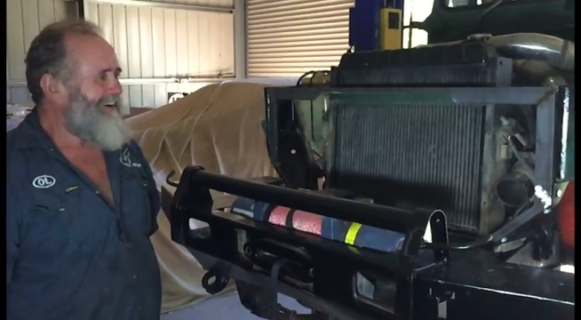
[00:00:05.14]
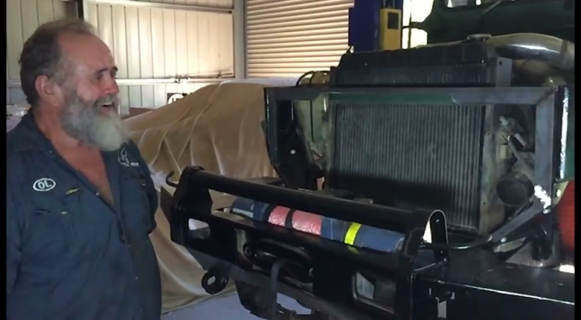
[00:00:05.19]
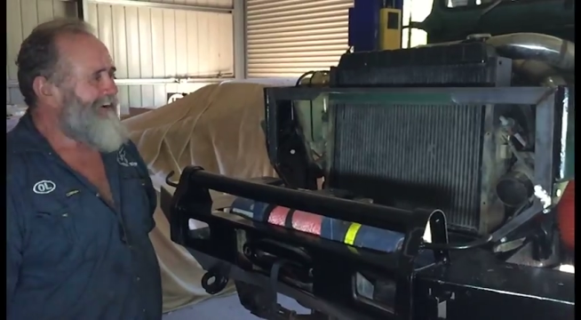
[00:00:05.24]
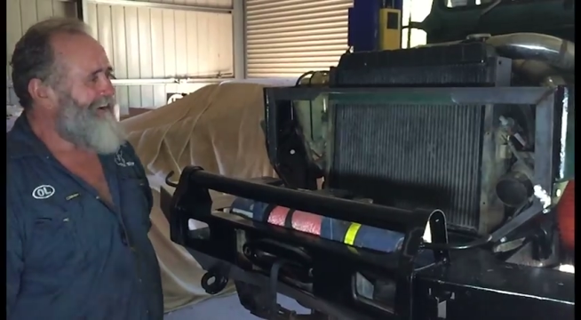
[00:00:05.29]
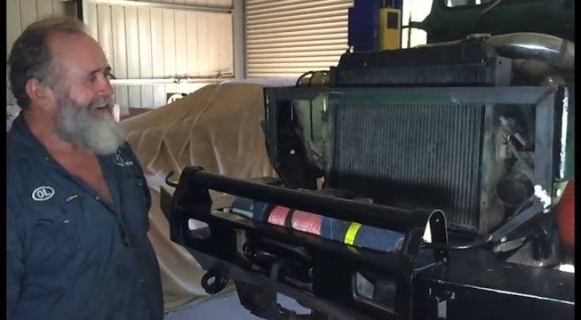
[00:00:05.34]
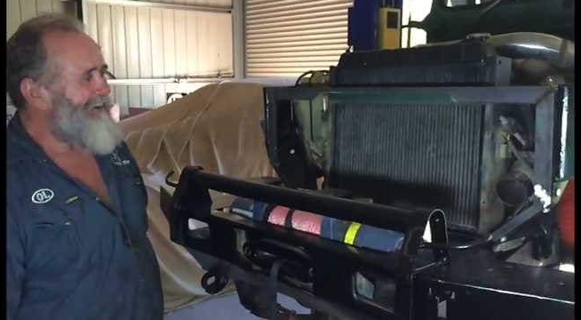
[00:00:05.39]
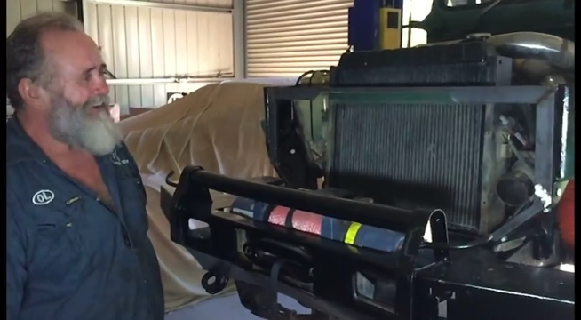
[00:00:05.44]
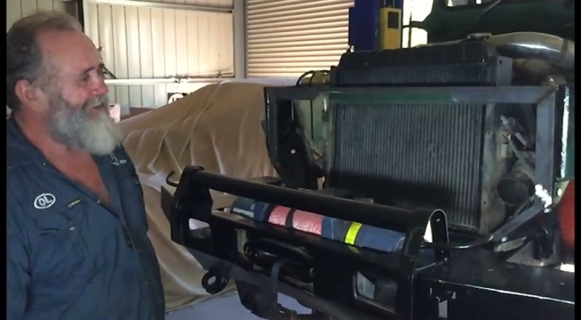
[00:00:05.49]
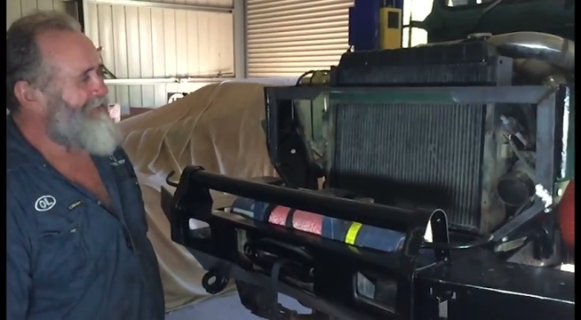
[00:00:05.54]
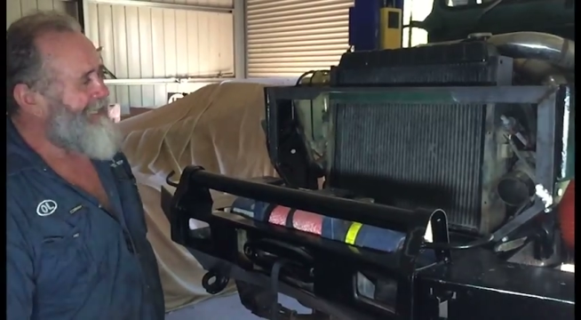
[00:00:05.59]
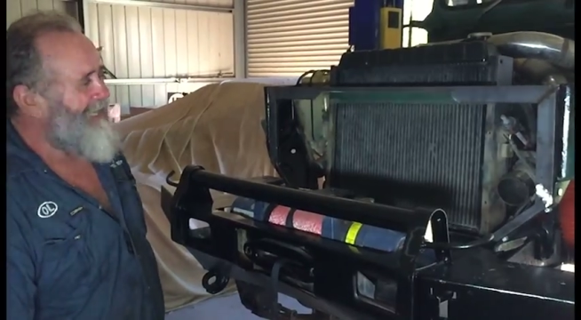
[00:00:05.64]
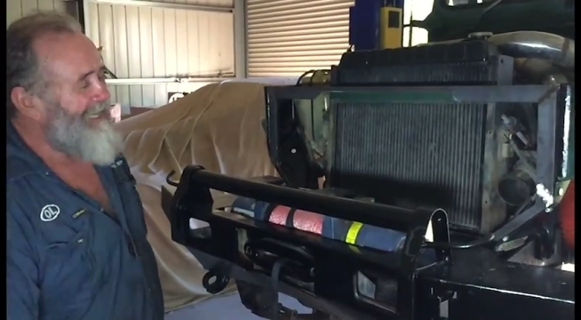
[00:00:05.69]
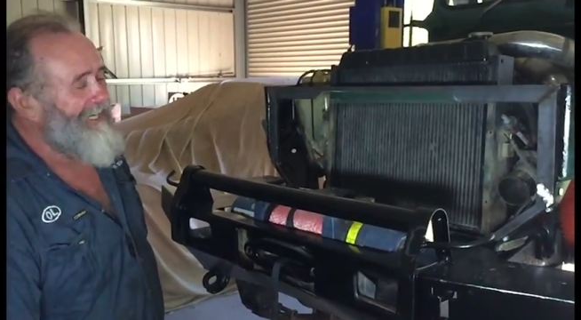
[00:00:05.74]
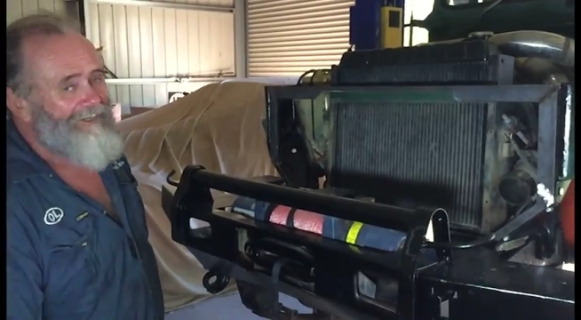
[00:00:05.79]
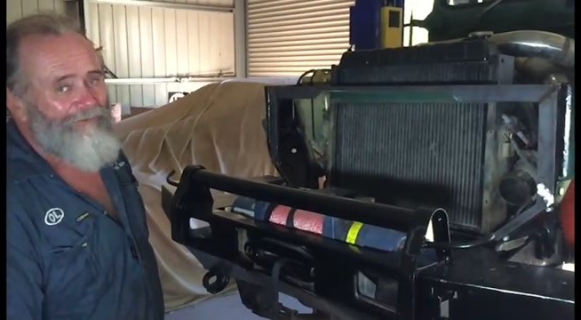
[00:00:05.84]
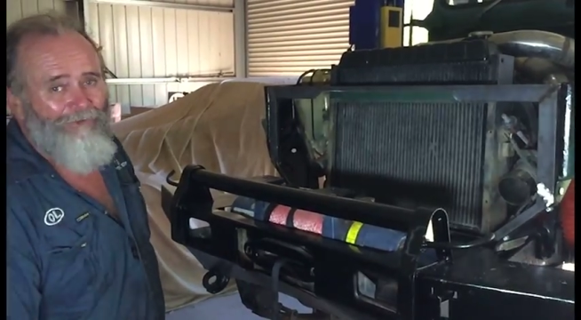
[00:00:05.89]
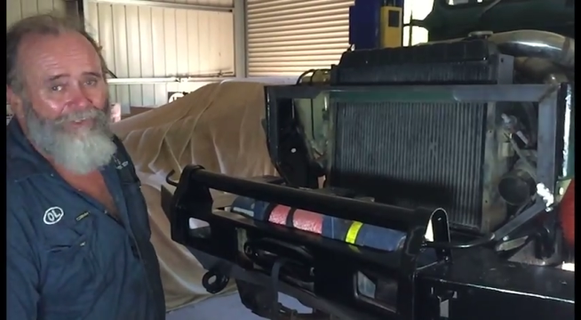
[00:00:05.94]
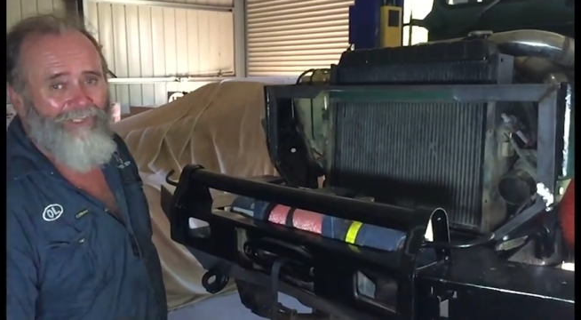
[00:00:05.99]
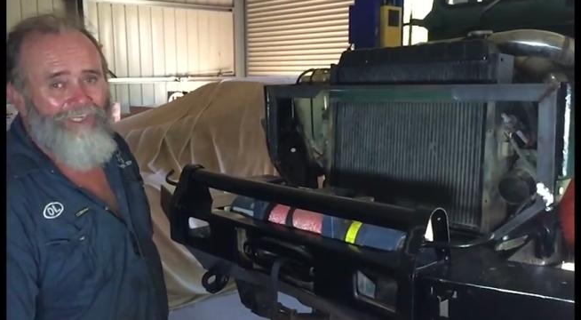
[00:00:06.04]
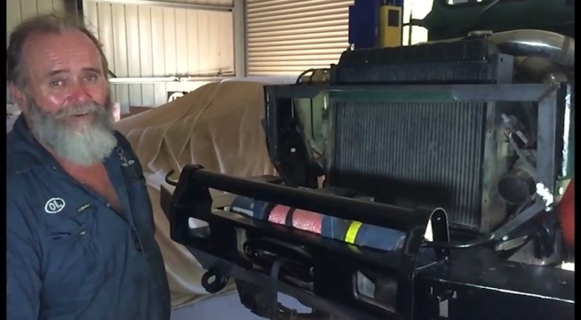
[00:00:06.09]
Okay,
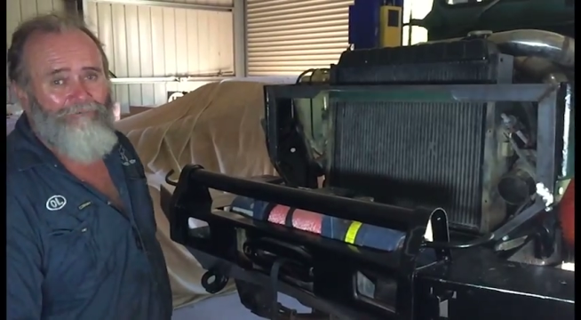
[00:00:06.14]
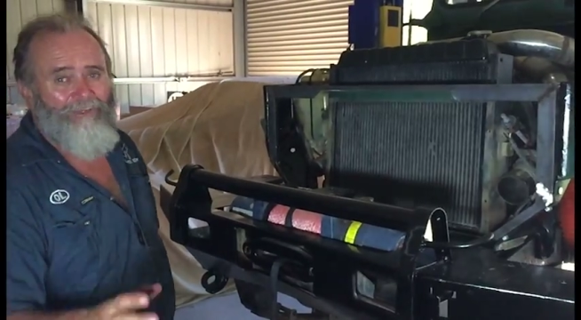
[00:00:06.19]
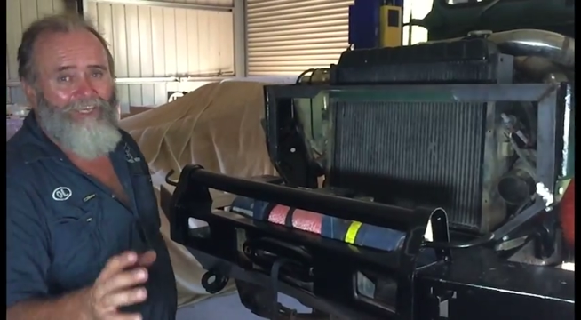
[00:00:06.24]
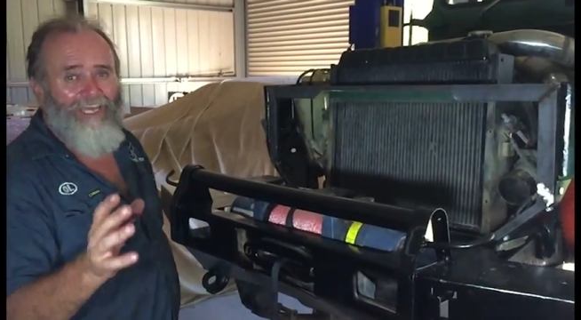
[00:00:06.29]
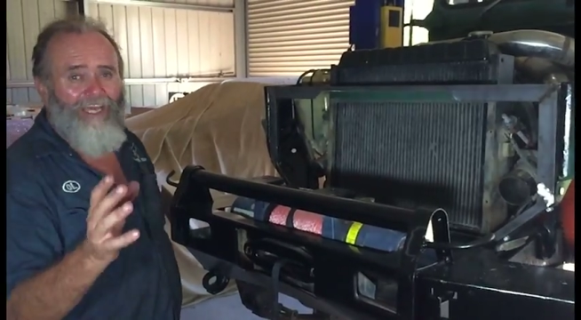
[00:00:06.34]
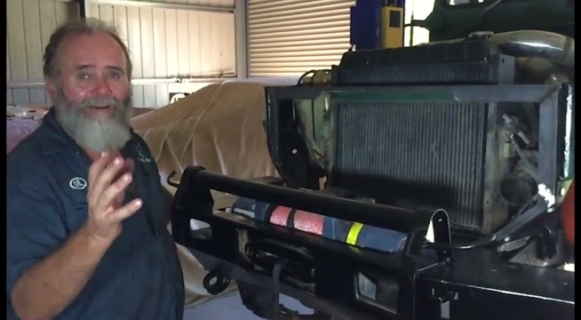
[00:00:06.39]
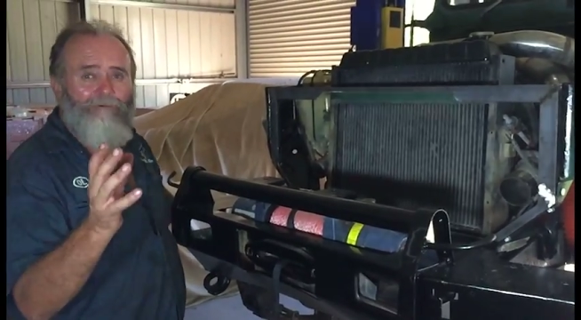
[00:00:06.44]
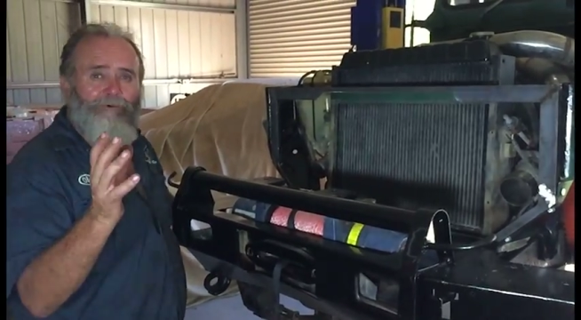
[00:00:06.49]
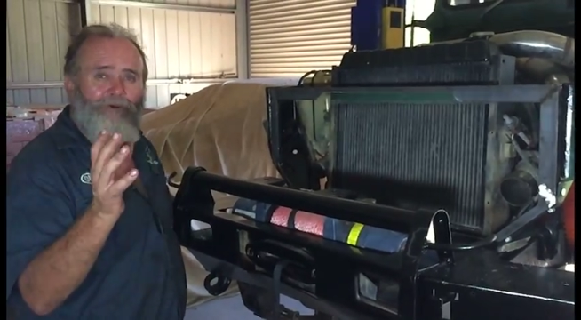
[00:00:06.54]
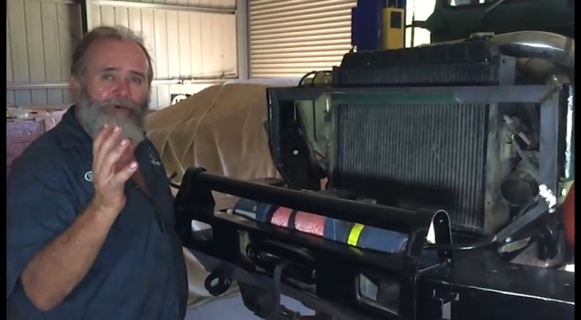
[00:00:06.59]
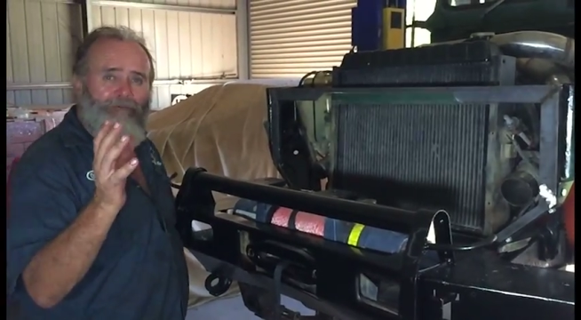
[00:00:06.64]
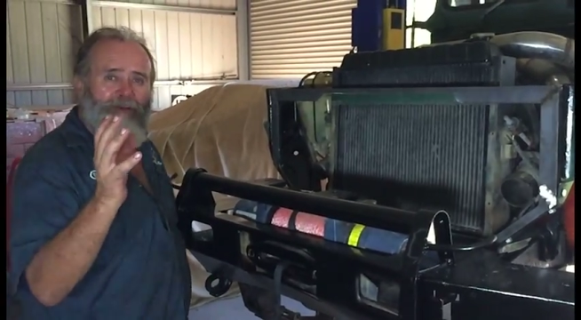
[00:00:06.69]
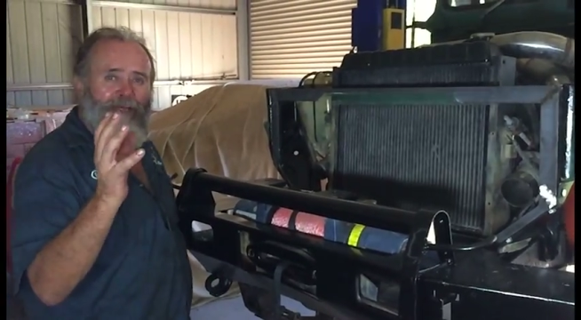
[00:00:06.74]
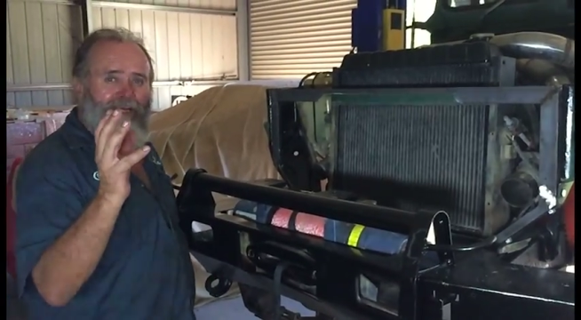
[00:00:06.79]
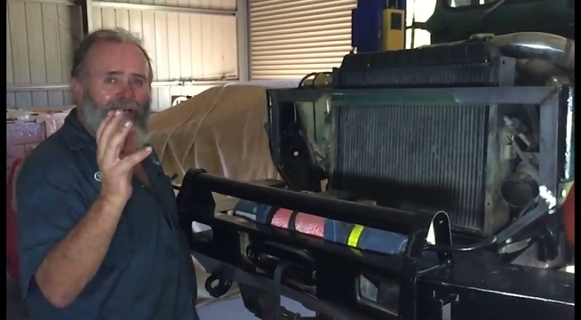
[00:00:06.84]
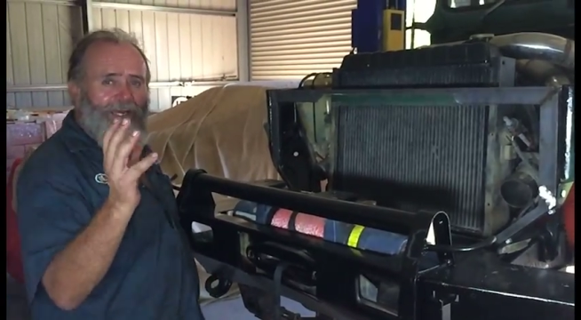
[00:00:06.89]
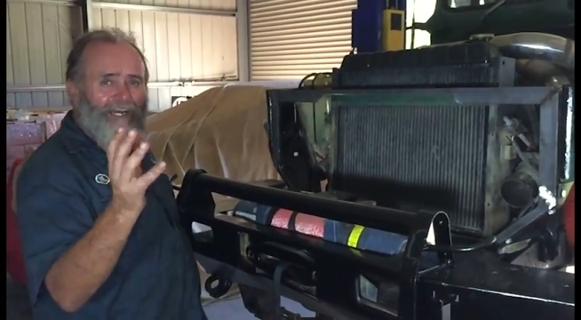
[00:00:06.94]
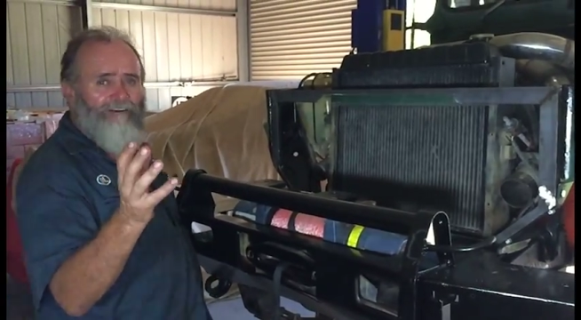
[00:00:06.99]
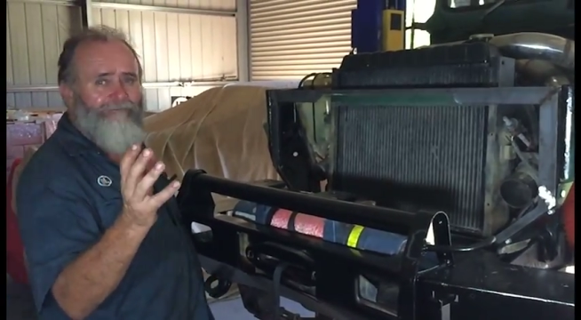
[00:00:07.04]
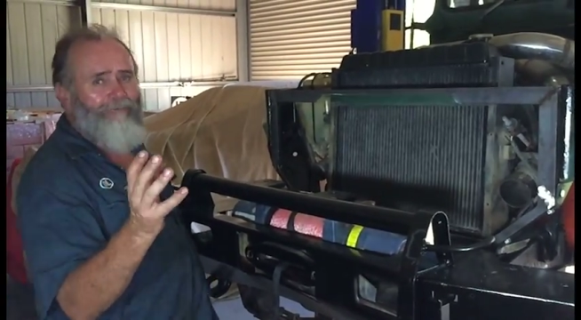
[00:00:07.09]
well there we go. We're about
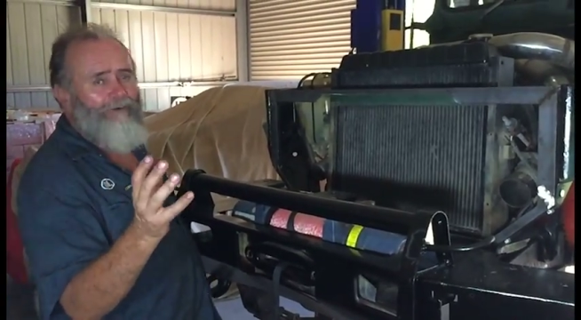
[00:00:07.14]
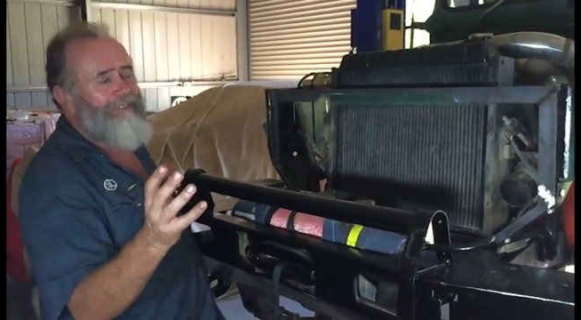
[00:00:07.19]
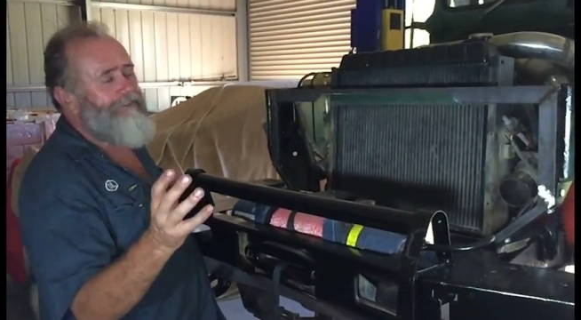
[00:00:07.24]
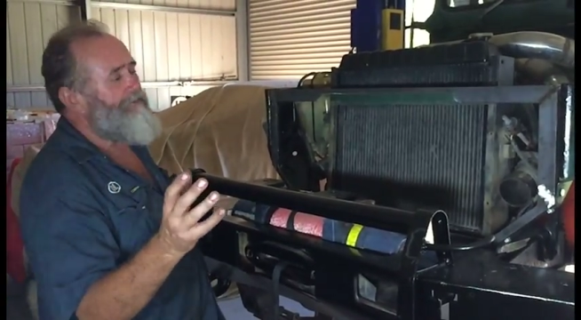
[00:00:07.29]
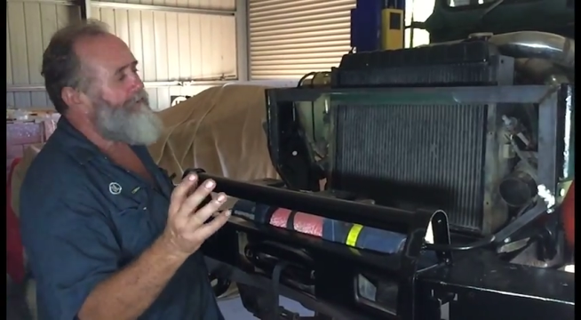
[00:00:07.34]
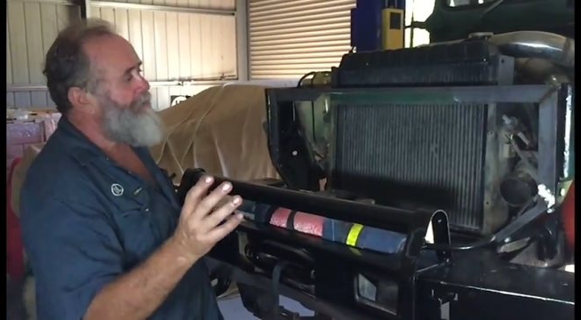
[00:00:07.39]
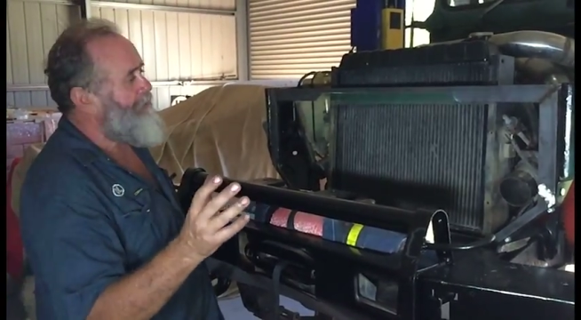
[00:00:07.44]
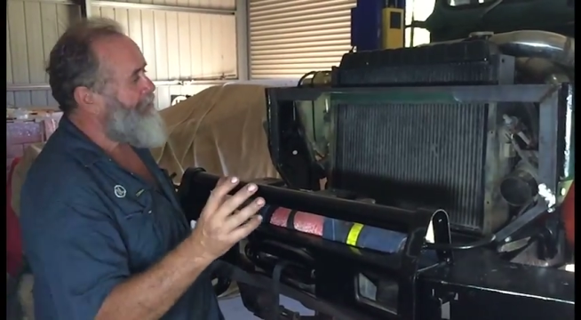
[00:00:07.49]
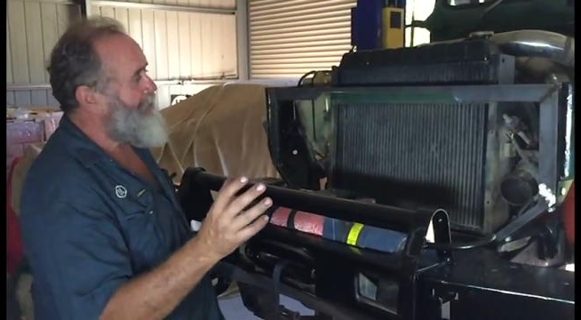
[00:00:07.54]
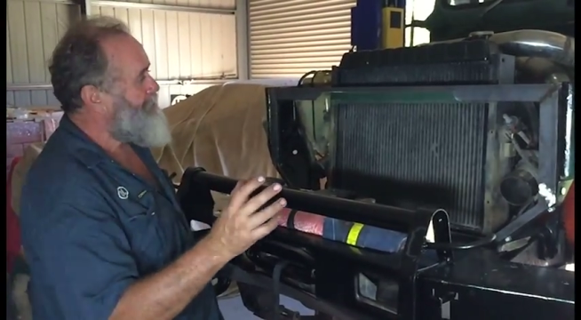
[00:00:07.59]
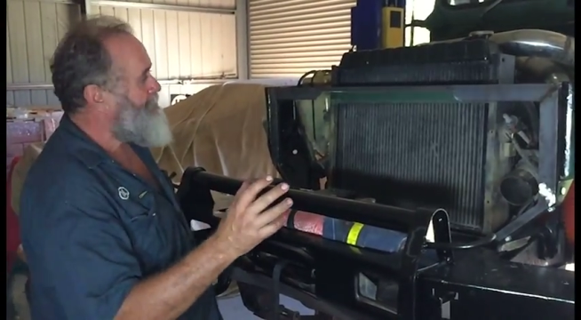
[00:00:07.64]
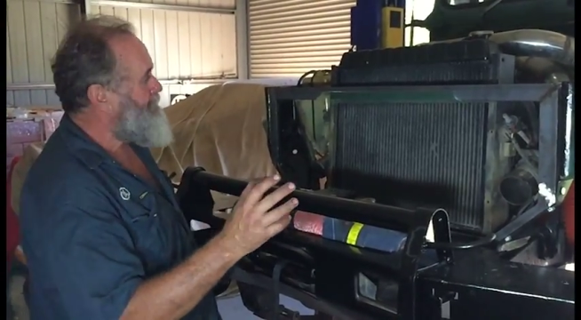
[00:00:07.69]
halfway through this